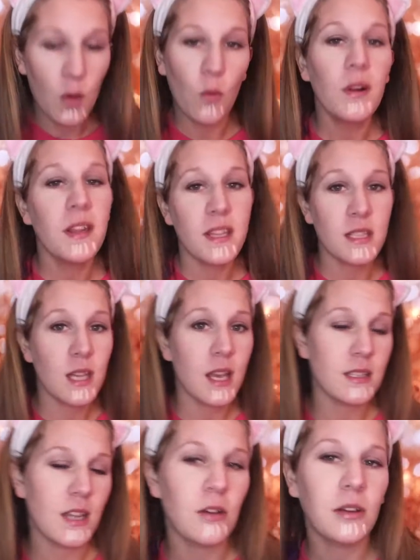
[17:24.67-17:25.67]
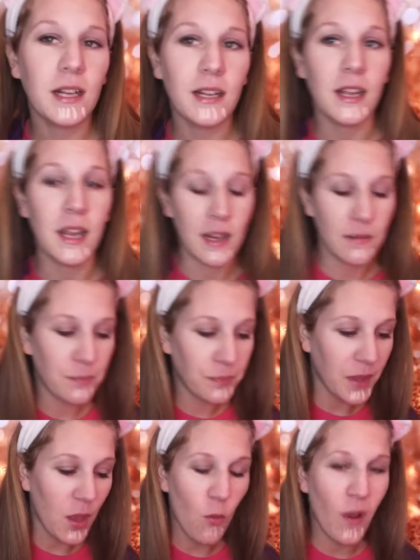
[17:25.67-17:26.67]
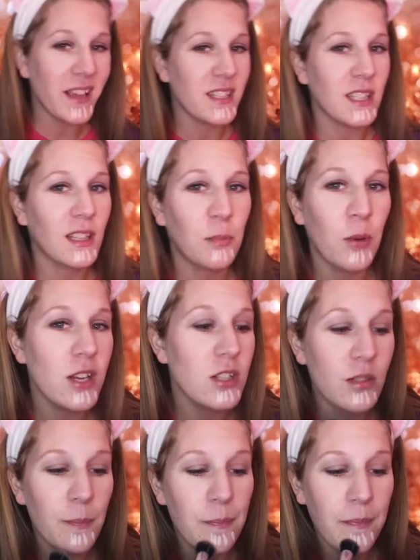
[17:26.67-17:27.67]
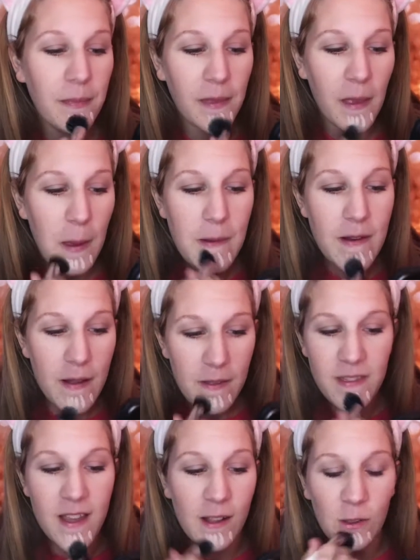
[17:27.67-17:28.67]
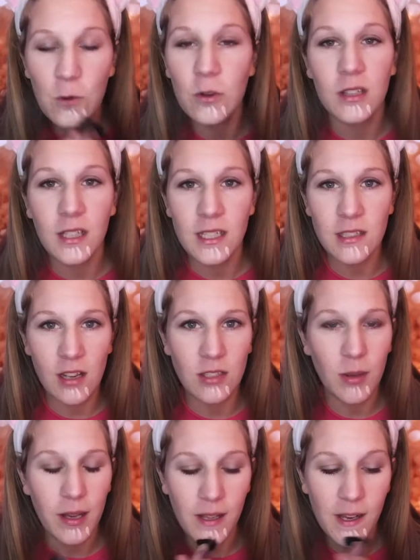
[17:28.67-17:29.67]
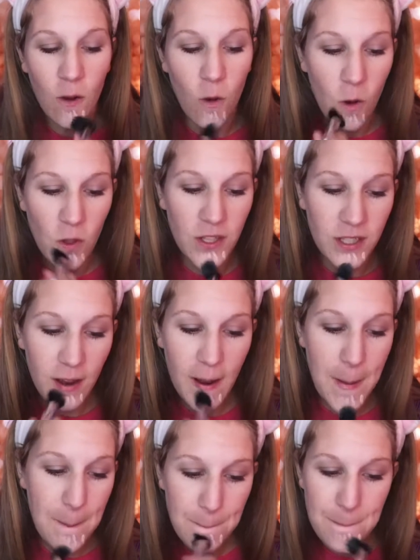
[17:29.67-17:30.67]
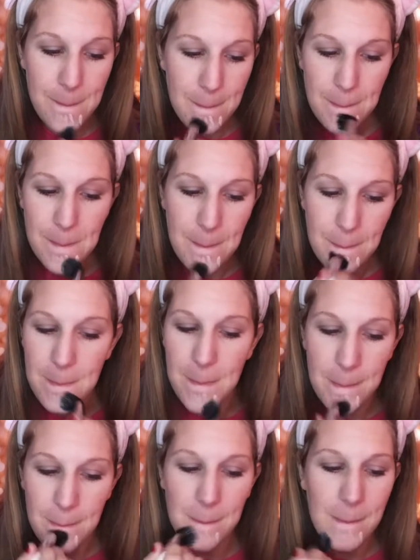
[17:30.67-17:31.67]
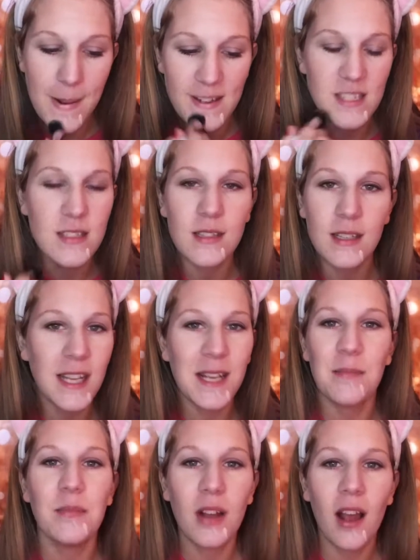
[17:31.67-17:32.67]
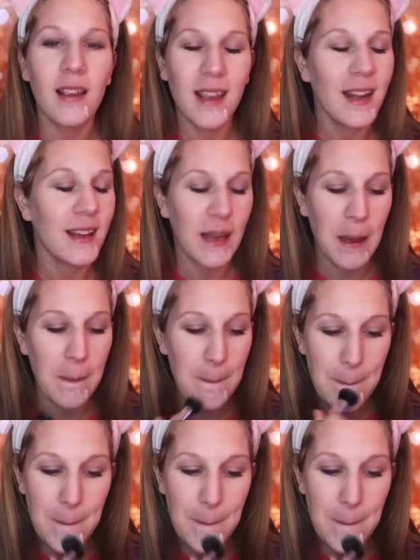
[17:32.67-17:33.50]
one of these days I'll get a Y6 brush that Laura Lee talks about like all the time. I just keep not getting it.